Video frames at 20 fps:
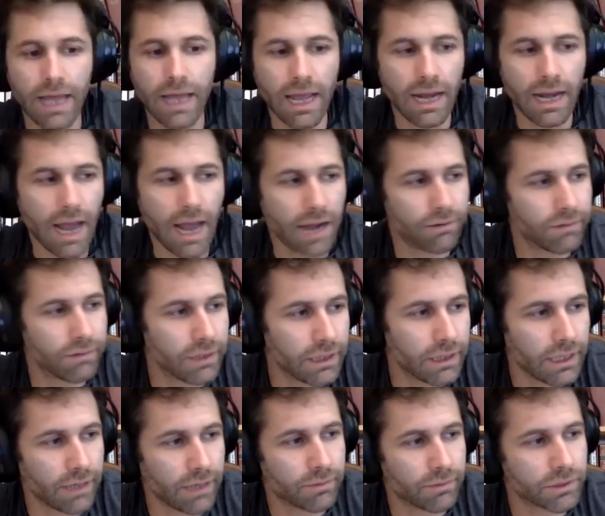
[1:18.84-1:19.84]
and I really
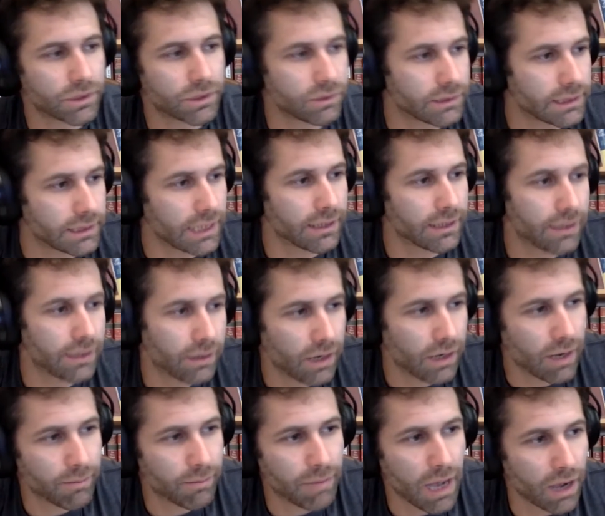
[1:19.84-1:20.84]
like what you said there
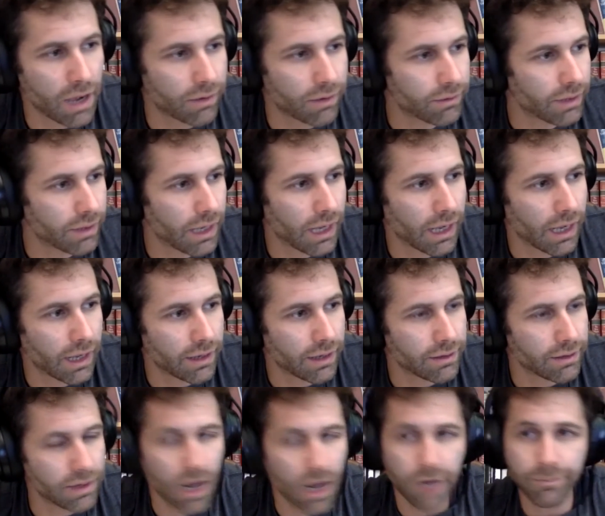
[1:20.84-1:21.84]
about
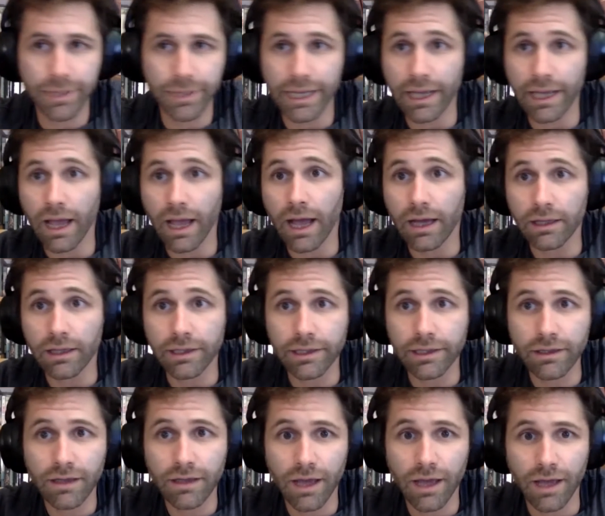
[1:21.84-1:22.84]
not being
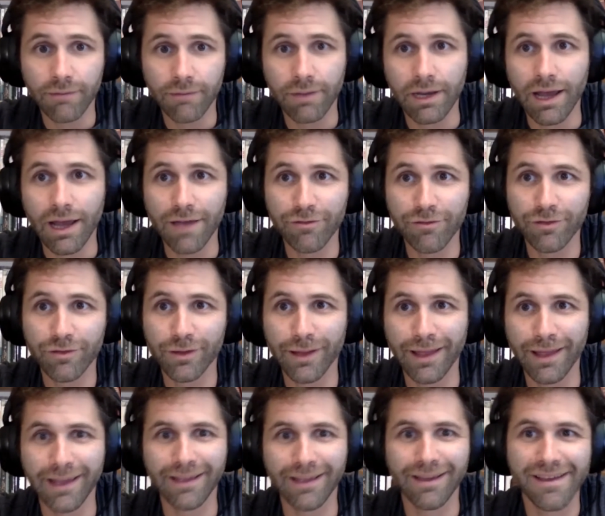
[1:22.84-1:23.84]
ugly. I mean, I feel
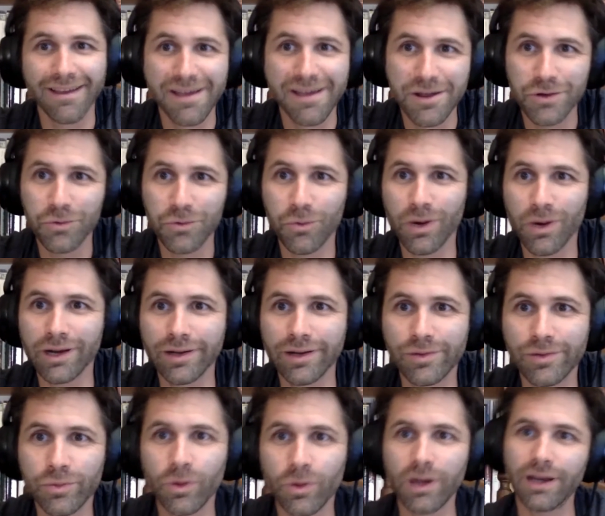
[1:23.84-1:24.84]
like
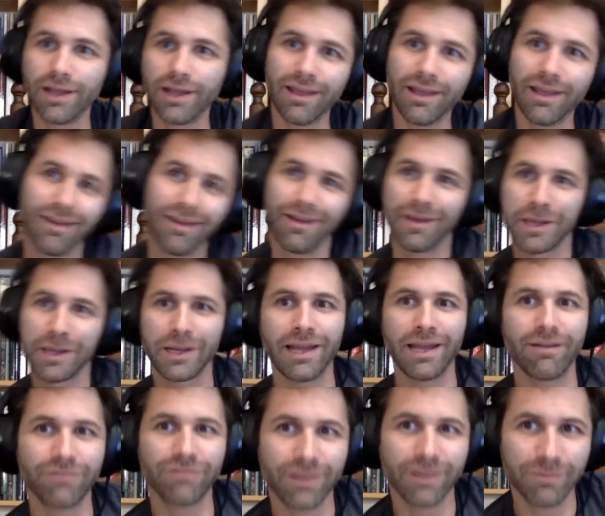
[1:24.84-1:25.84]
2020 could
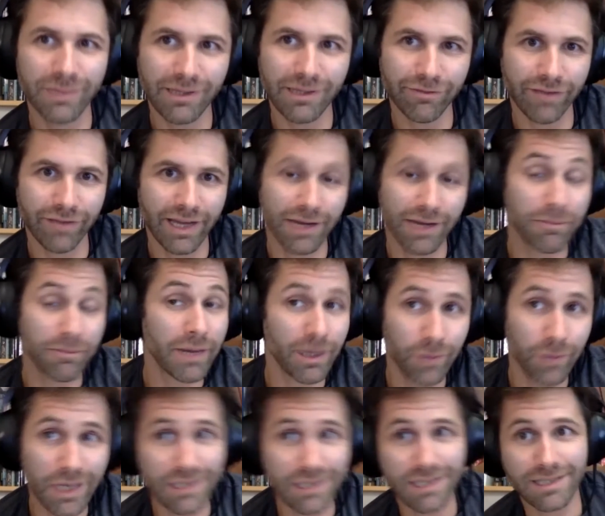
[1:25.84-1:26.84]
definitely be defined in
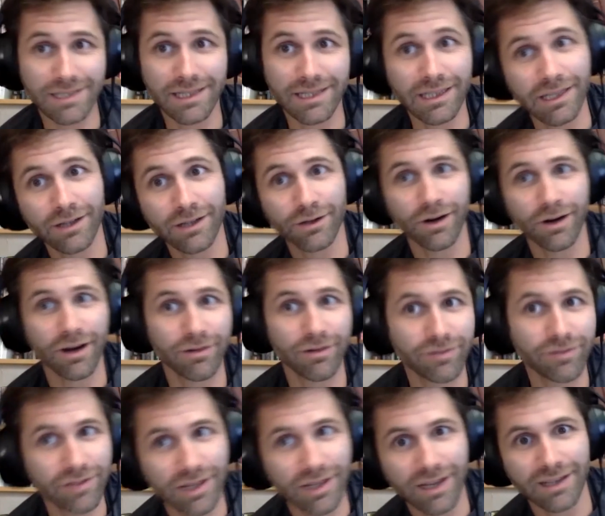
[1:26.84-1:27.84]
many ways as the year
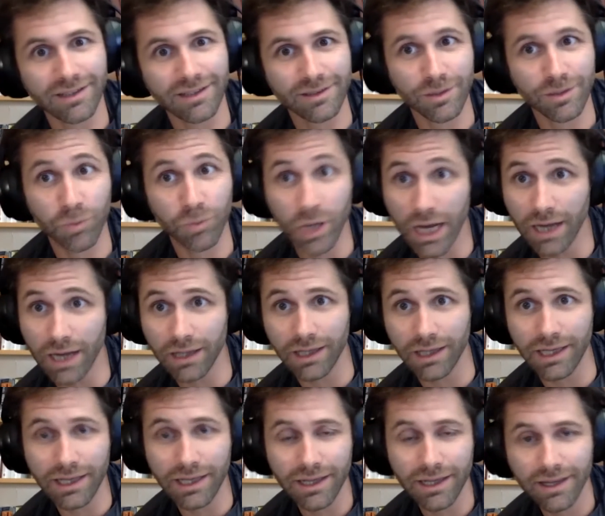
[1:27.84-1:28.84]
of the somewhat
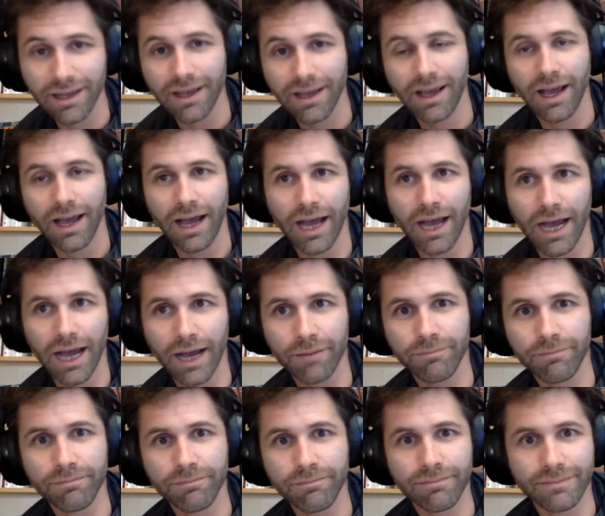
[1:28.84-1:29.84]
ugly.
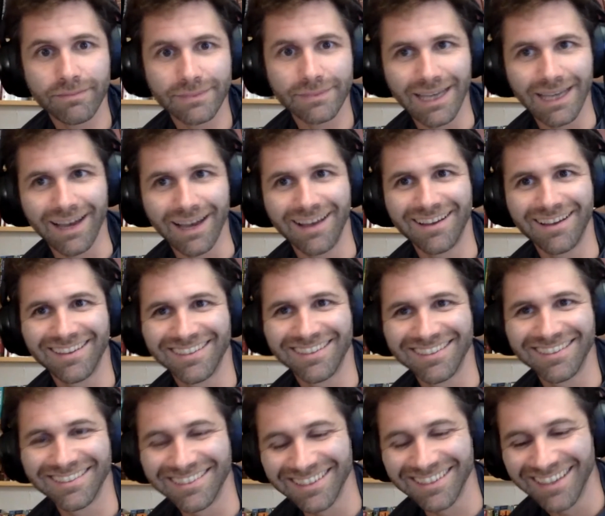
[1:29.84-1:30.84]
Yeah.
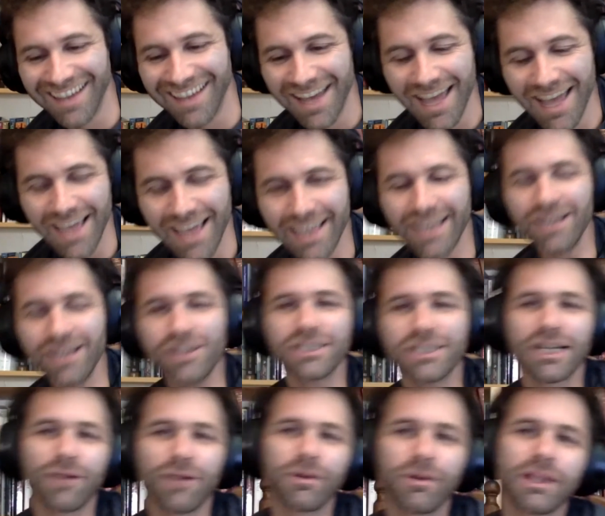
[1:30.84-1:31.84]
Can you
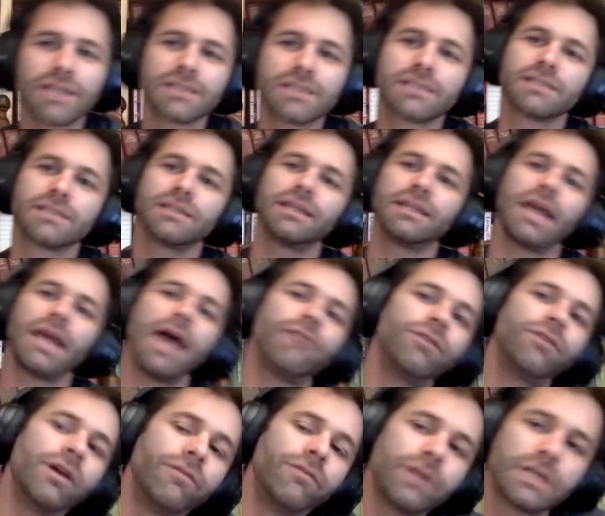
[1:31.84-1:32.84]
share with us,
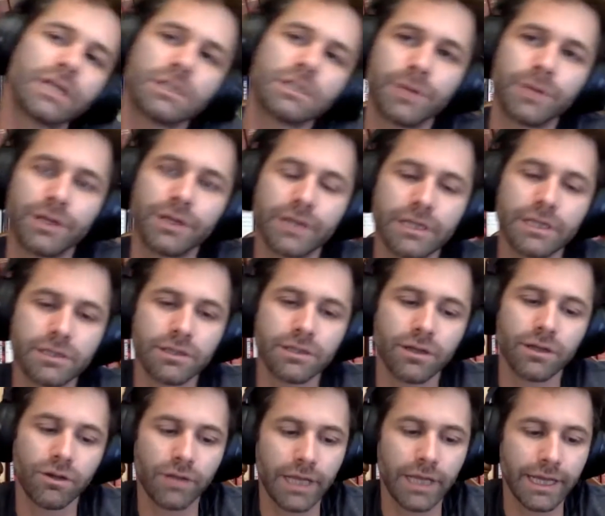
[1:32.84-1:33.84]
have you ever experienced,
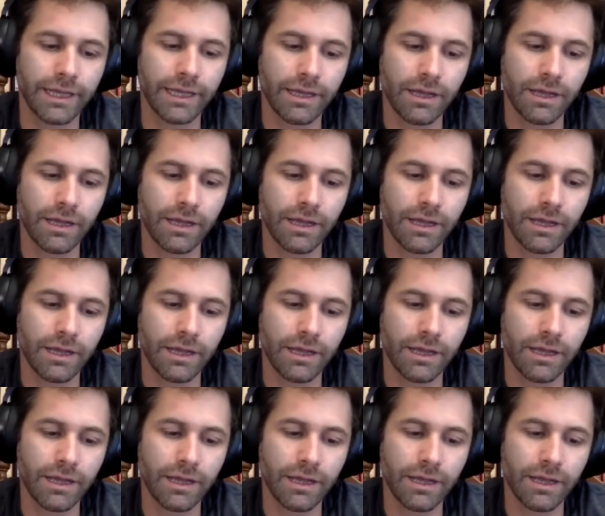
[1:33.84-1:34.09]
like